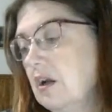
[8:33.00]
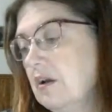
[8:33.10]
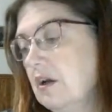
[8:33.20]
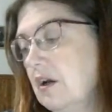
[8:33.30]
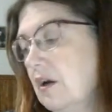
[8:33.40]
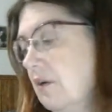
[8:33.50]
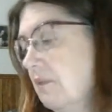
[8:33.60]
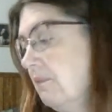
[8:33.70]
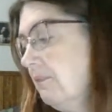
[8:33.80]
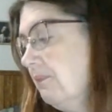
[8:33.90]

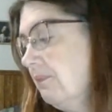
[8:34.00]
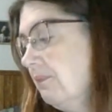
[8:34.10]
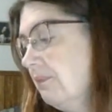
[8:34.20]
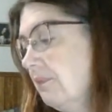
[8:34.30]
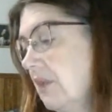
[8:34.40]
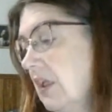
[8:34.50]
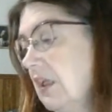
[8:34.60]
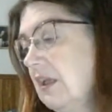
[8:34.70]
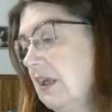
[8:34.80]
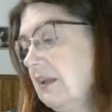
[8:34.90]
Um,
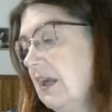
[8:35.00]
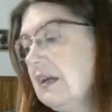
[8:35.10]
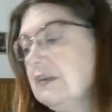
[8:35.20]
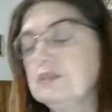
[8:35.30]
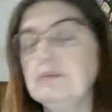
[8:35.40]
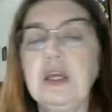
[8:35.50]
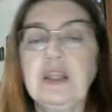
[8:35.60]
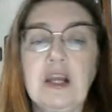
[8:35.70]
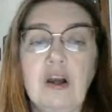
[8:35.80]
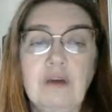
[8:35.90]
that comes from
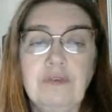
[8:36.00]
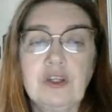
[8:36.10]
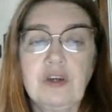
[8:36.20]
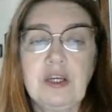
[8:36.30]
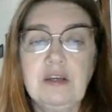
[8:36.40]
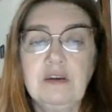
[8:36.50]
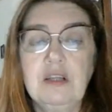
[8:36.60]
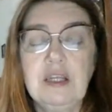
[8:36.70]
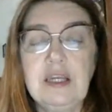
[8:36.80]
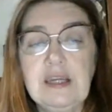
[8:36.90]
anything off the tree.
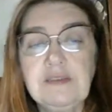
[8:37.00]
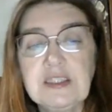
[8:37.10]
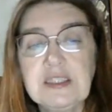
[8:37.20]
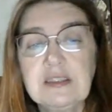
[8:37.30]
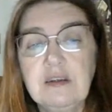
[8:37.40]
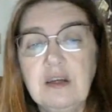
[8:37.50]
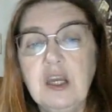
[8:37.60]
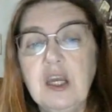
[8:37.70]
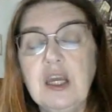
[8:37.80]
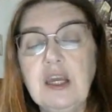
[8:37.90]
Leaves,
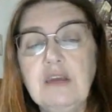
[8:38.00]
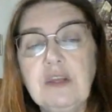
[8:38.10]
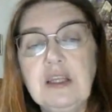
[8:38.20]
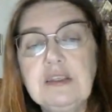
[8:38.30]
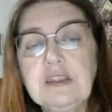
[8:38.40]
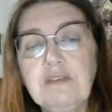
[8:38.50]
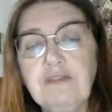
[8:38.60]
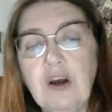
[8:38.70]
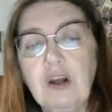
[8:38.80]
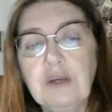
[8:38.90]
if the leaves have
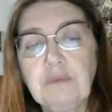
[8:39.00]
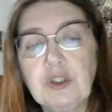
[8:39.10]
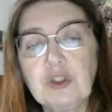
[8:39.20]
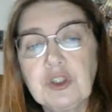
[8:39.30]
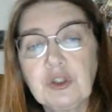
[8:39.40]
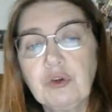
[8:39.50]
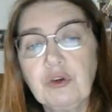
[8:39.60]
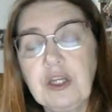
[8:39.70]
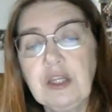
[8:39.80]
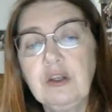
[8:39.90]
fallen but they're still
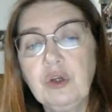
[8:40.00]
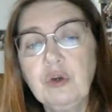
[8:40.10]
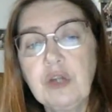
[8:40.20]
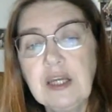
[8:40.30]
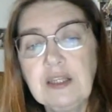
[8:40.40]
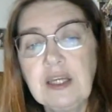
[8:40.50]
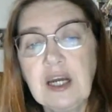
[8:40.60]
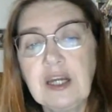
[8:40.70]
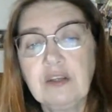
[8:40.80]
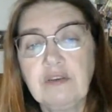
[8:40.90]
green, you can
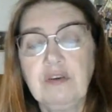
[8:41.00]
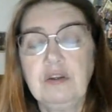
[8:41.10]
dehydrate